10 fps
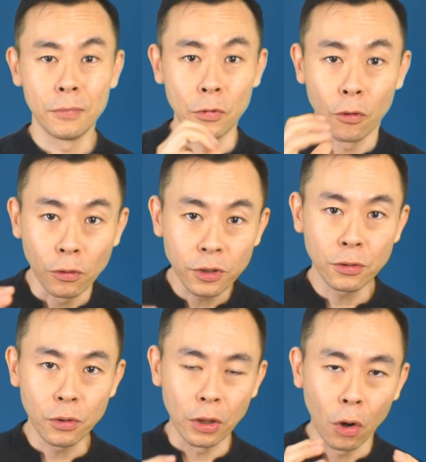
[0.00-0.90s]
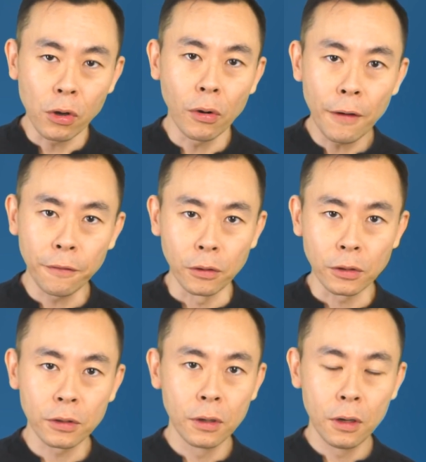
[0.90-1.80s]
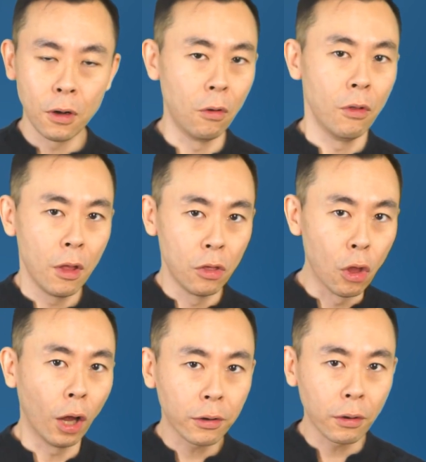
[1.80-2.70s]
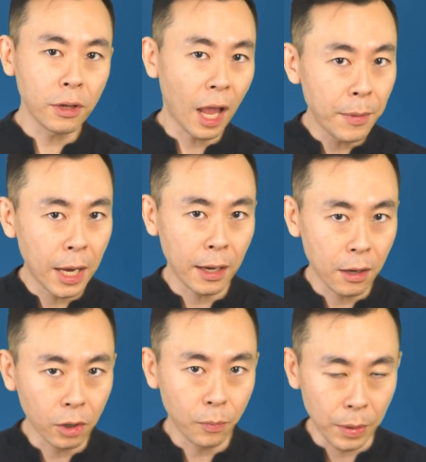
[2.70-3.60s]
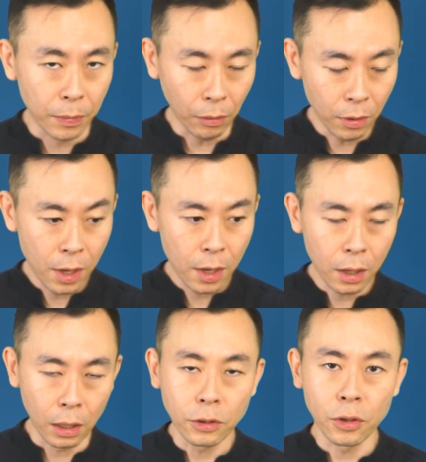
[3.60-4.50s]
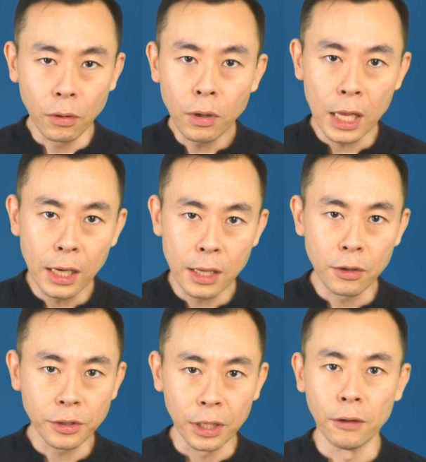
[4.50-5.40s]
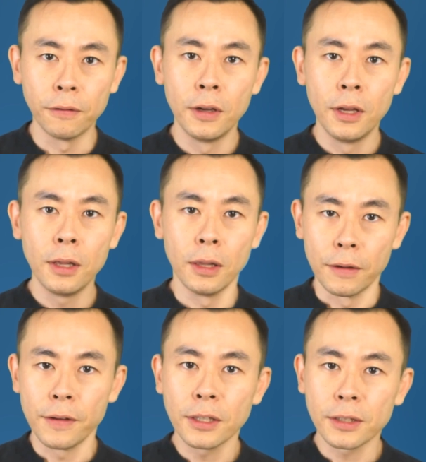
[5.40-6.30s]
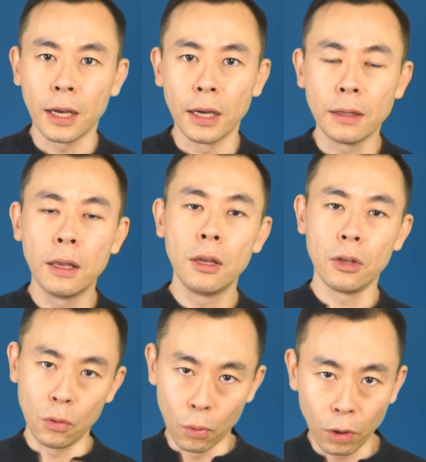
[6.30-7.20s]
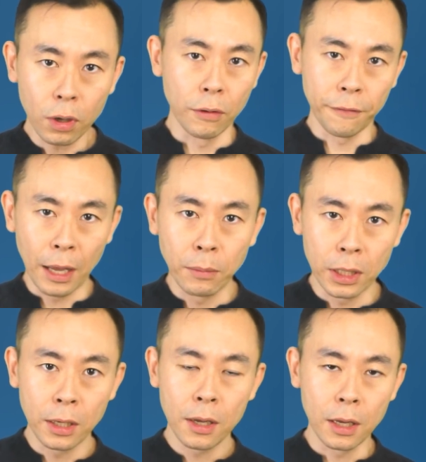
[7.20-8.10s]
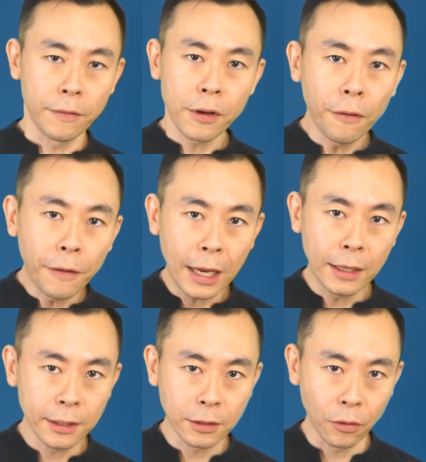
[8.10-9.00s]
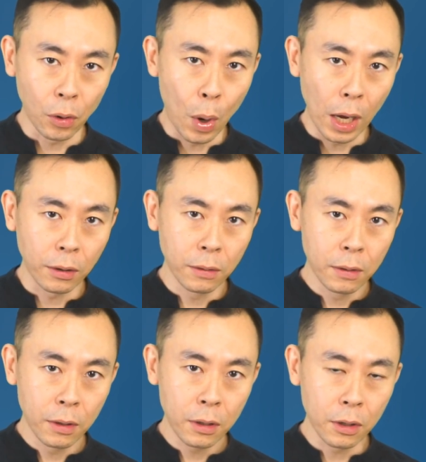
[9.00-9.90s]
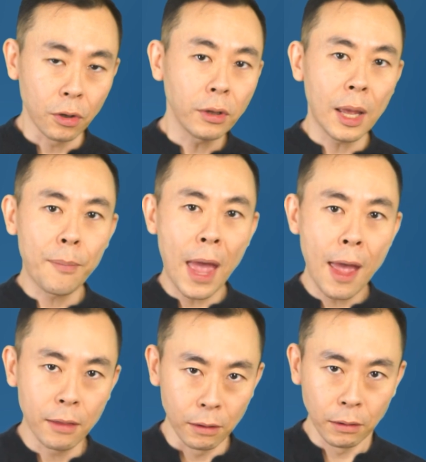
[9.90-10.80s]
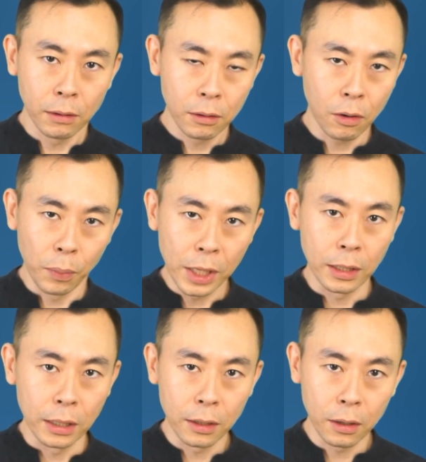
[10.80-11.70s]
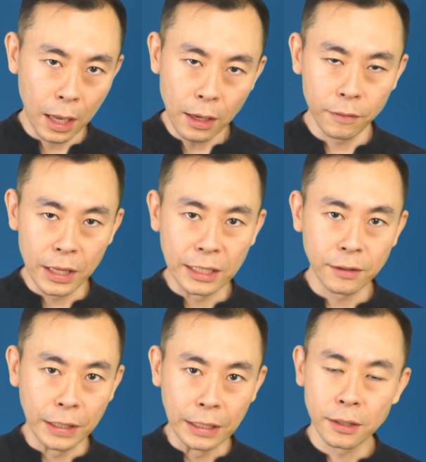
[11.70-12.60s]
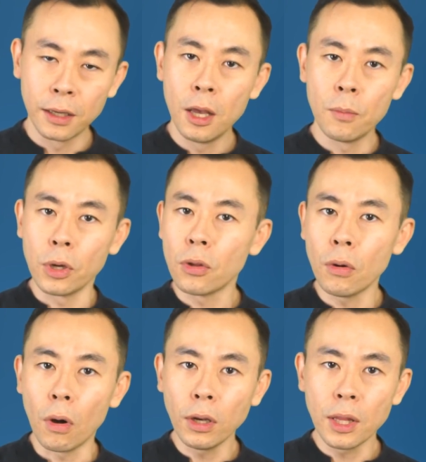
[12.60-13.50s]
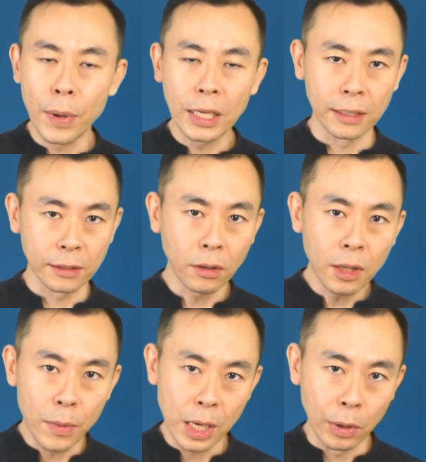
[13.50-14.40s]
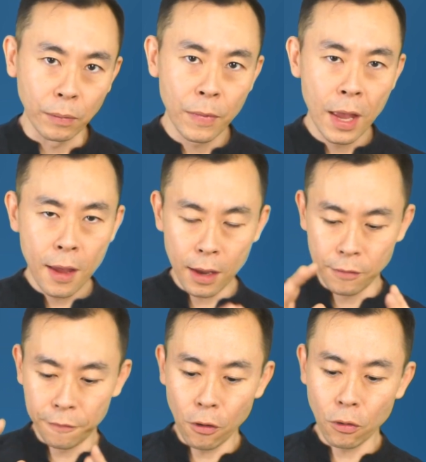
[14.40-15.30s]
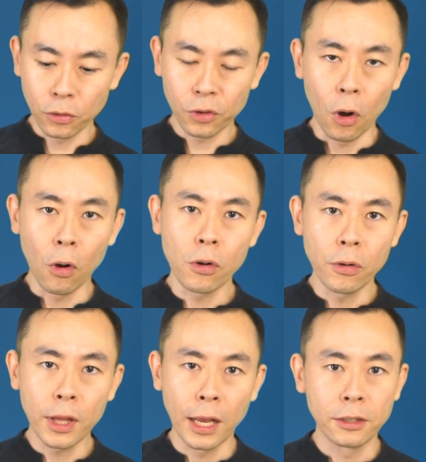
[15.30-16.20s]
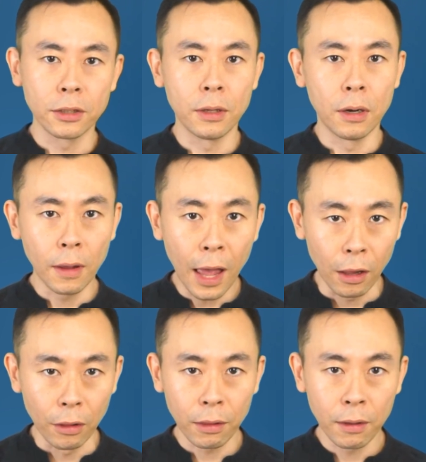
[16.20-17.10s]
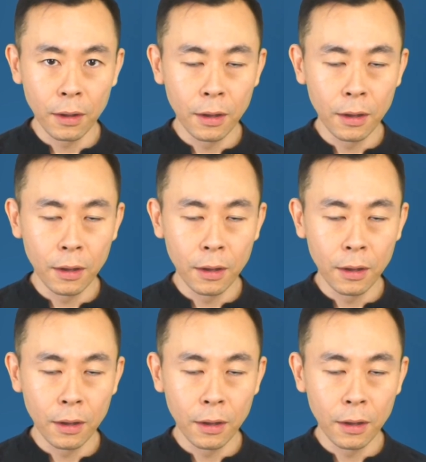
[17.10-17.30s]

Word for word: You concentrate all your efforts on not contaminating other people and also on healing yourself, leaving aside your work, your family, and even your finances for a while. You don't abandon completely any of these things, but you do only the basics, only the minimum, and you focus all your attention on health.